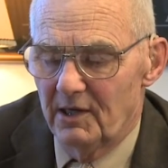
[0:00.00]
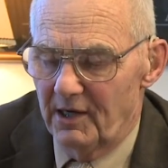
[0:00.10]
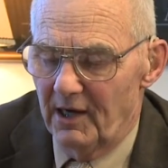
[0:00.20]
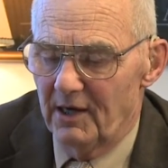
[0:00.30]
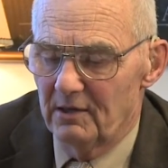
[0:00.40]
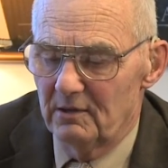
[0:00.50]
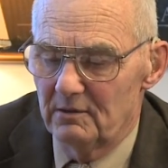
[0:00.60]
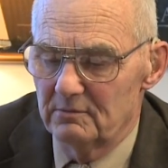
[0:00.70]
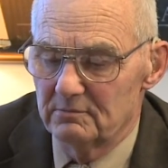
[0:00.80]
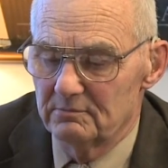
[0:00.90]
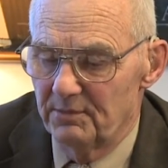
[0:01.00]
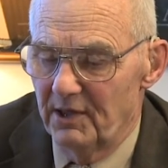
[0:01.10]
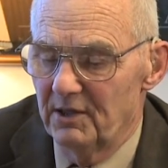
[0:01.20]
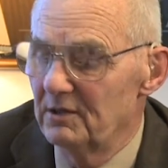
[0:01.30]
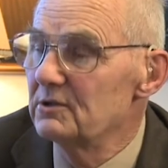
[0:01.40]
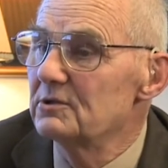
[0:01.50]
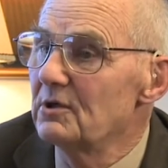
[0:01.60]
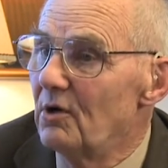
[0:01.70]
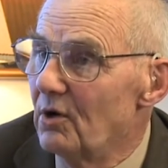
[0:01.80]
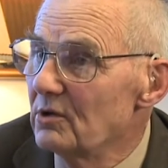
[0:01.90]
cattle, pigs,
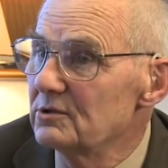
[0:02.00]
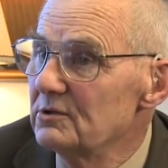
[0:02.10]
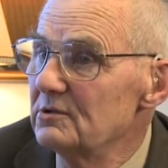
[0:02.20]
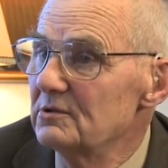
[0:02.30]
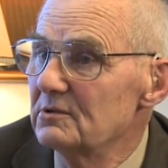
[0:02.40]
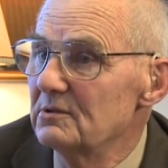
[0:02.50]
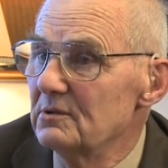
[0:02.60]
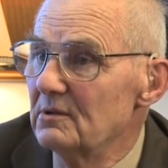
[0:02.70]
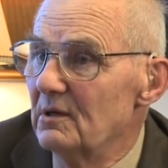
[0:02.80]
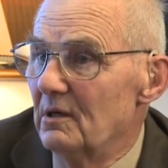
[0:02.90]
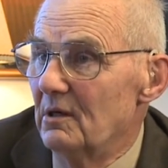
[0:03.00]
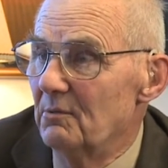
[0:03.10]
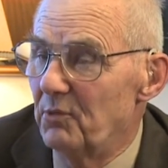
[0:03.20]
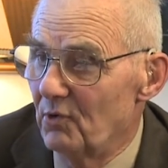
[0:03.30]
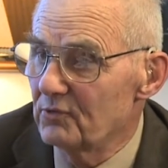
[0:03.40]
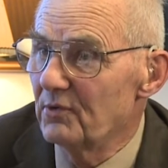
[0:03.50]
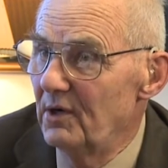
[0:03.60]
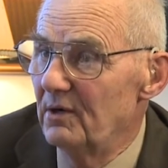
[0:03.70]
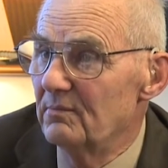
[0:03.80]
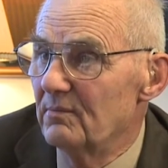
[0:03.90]
horses, uh,
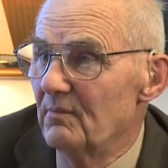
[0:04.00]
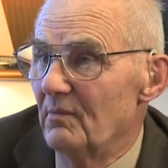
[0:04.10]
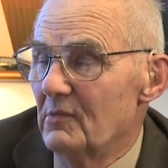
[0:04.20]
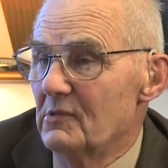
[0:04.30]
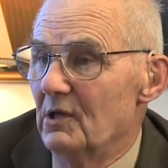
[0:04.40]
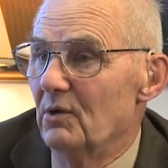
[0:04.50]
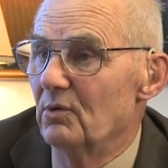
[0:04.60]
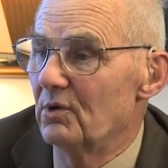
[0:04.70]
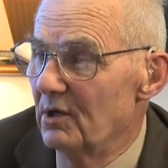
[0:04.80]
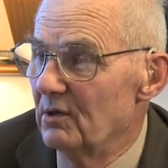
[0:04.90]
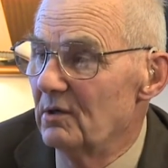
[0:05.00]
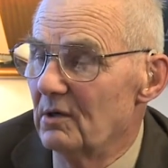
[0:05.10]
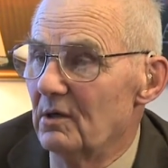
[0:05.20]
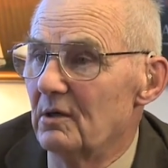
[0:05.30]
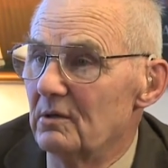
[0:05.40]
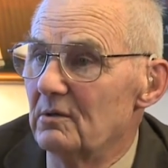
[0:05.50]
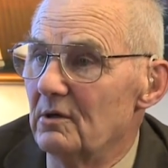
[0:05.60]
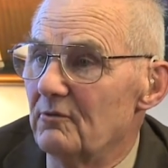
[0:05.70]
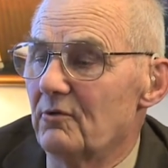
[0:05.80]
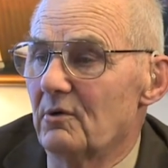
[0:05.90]
poultry. It will kill uh,
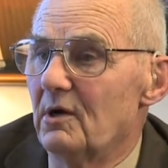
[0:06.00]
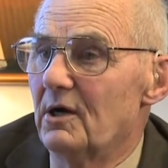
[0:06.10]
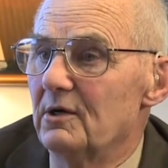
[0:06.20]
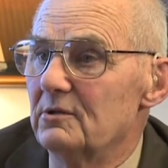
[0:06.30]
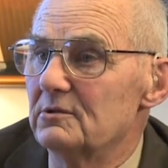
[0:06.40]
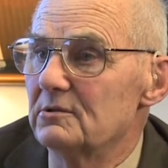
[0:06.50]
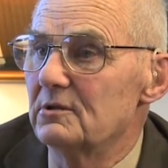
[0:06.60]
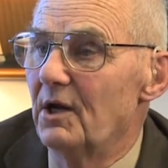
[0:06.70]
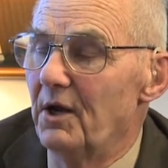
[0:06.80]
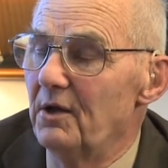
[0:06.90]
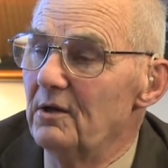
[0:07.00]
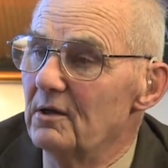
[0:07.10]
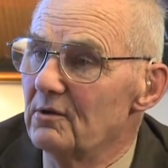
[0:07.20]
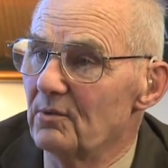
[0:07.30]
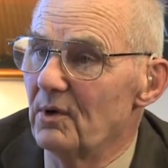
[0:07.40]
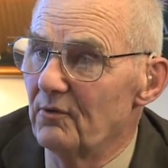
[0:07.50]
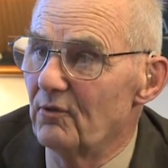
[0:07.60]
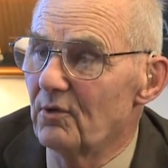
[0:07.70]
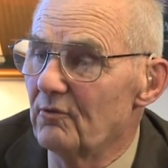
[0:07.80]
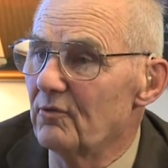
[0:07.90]
a fertilized egg in
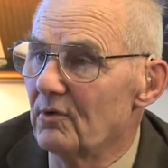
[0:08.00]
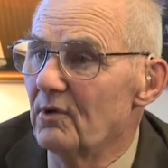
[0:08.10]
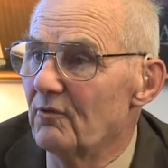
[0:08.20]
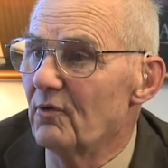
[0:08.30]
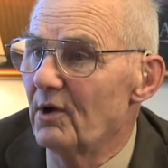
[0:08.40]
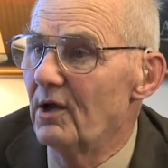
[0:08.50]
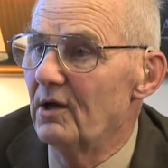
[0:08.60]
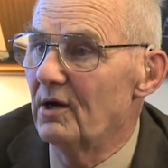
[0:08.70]
24 to 40, 48